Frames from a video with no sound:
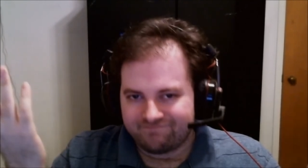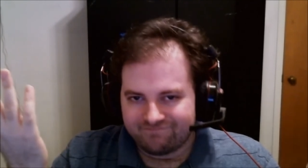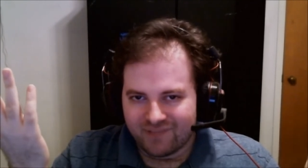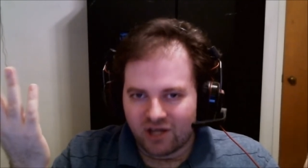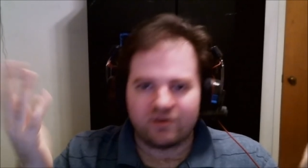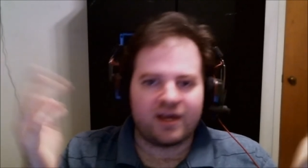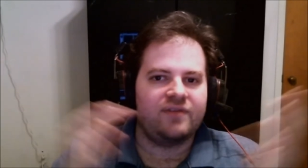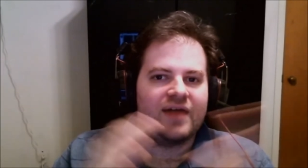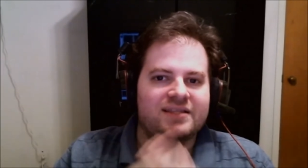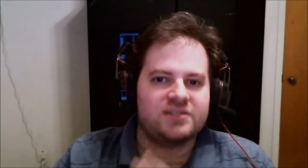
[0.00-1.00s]
okay,
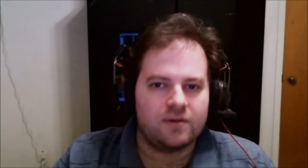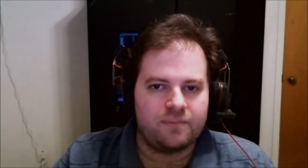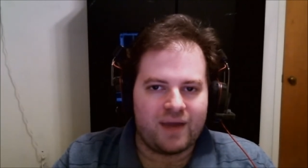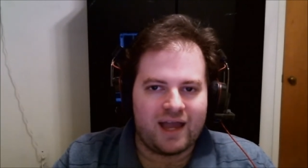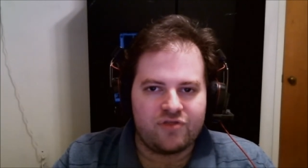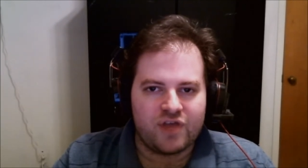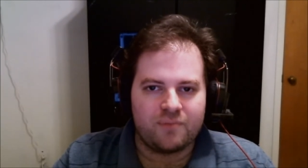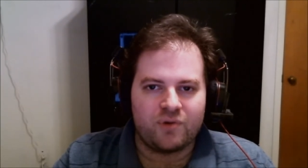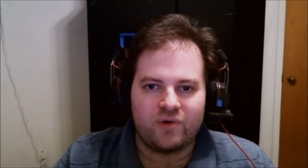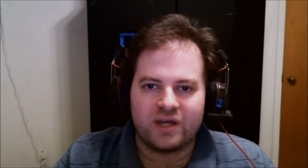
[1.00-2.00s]
that's a bad thing,
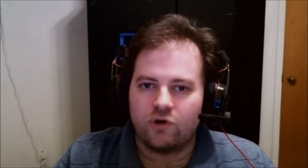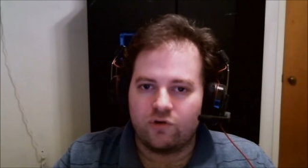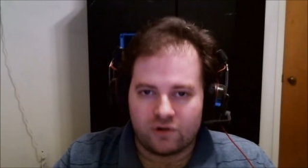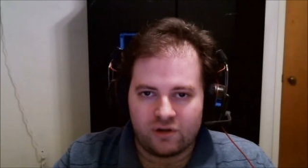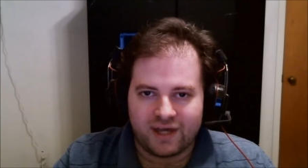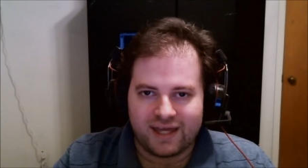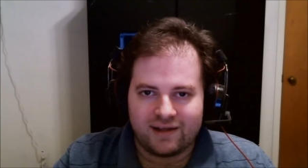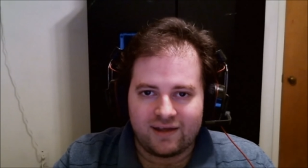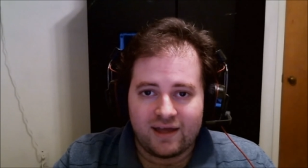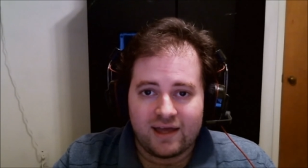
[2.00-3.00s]
but we can overlook it.
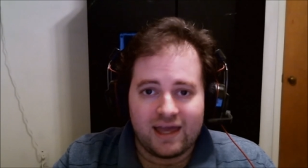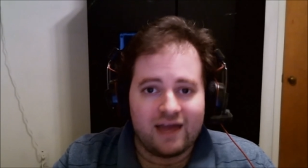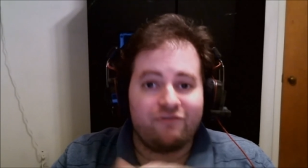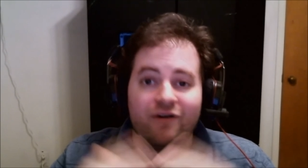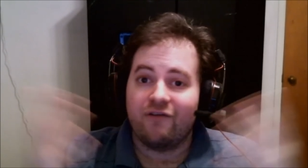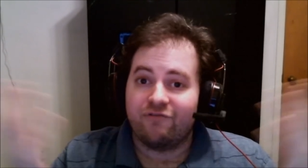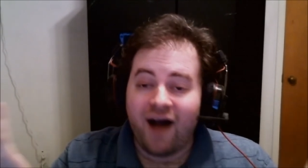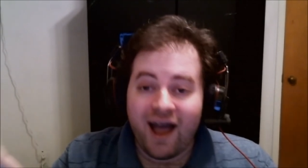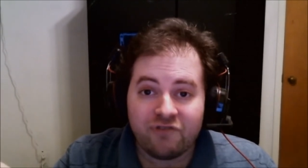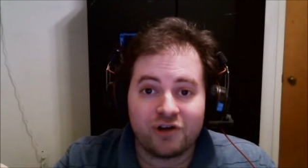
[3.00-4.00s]
If
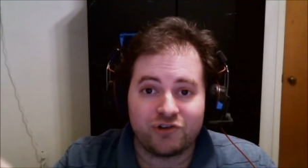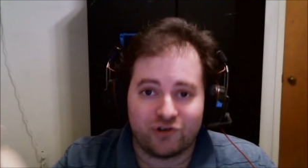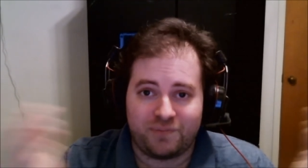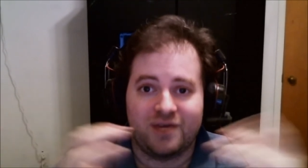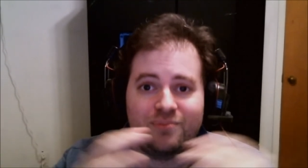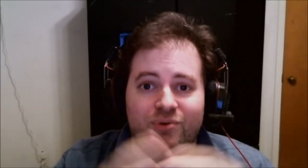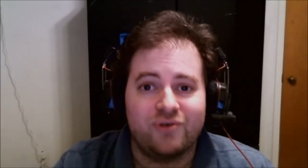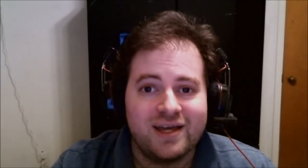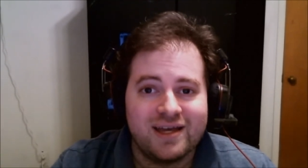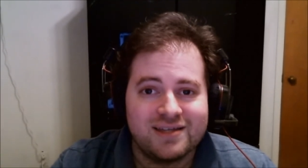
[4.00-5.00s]
500 people
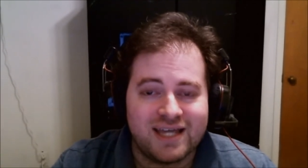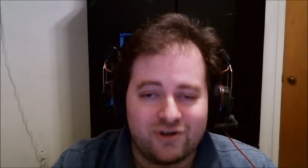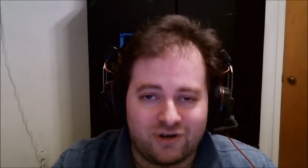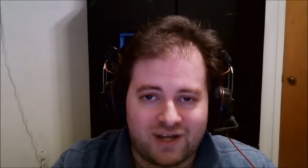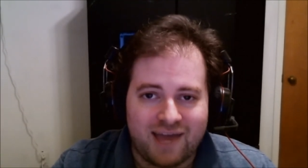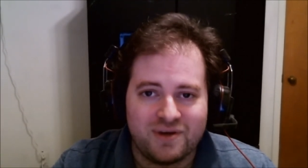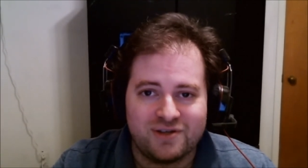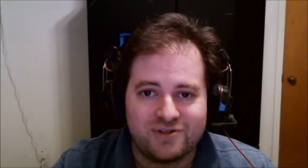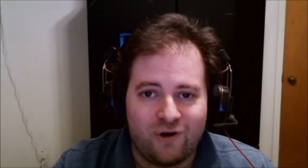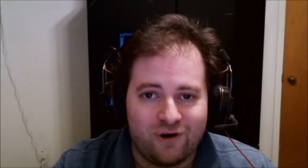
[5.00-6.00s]
say your game
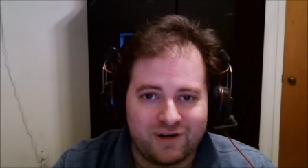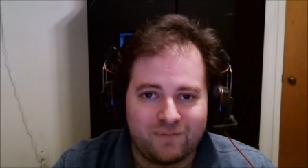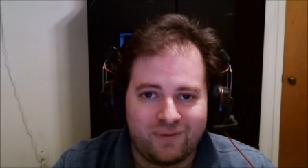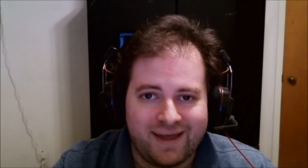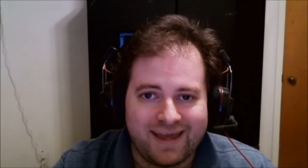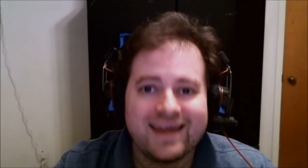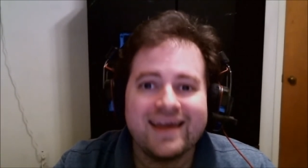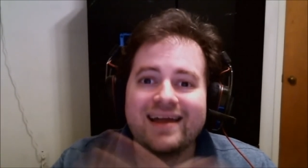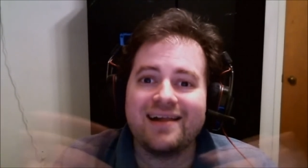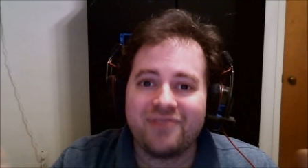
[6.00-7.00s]
is hard to play,
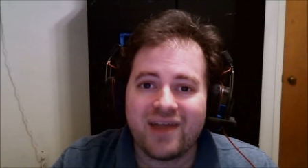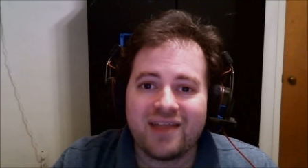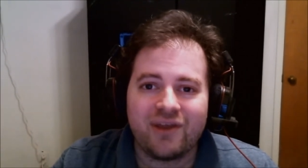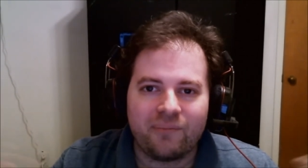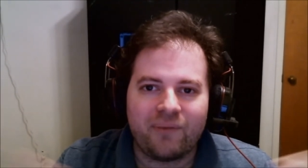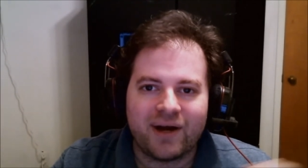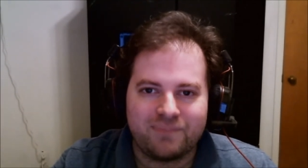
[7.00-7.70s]
then there might be